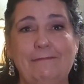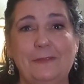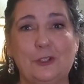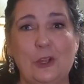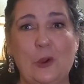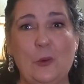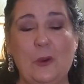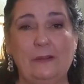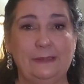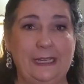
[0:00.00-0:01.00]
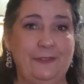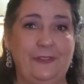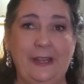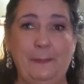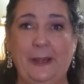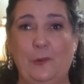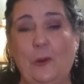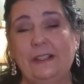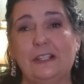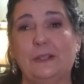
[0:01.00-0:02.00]
So if anybody
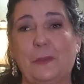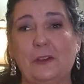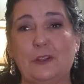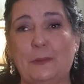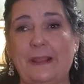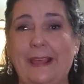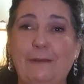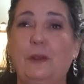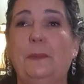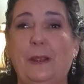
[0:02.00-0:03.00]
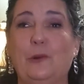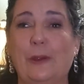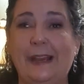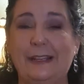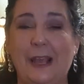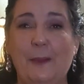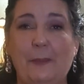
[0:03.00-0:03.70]
wants to sponsor me, that would be great.